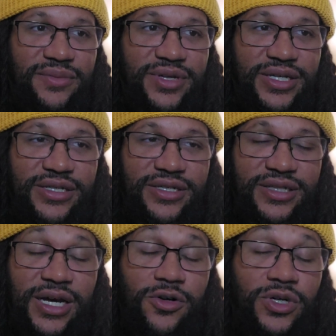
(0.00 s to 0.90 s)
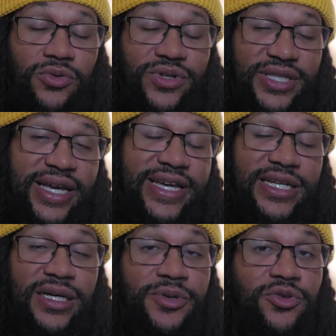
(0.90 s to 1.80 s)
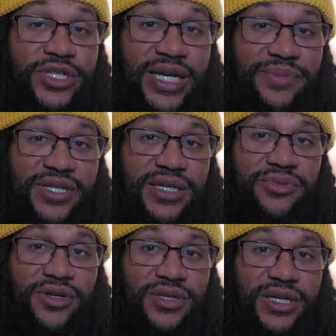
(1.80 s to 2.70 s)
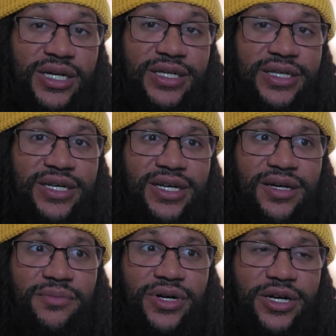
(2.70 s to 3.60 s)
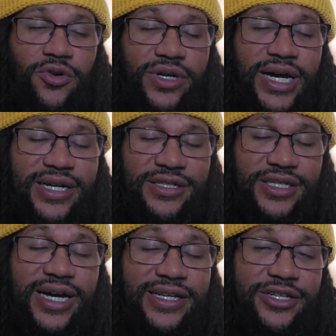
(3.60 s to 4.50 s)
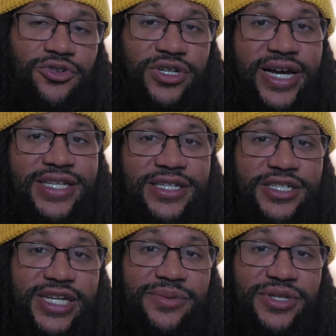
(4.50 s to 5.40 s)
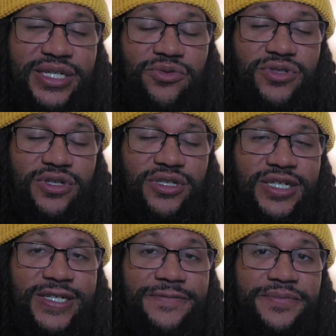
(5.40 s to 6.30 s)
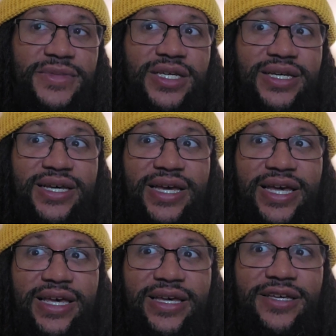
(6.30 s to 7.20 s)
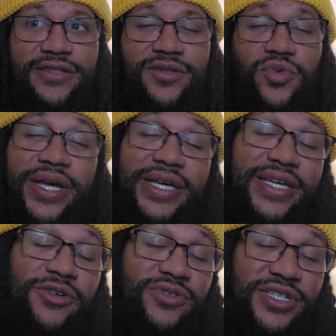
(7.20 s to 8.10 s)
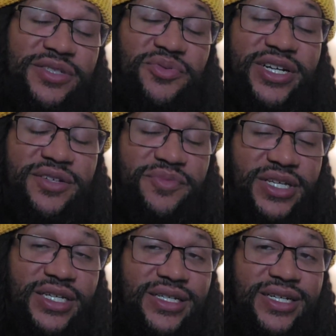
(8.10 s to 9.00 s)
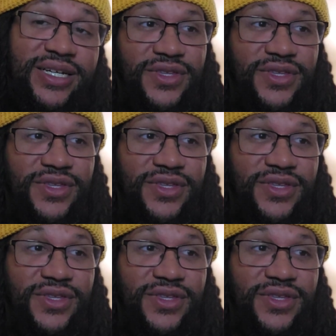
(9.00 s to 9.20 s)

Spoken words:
because not only was the AEW championship on the line, but Okada's Continental Classic championship was on the line. And the way it was explained to me,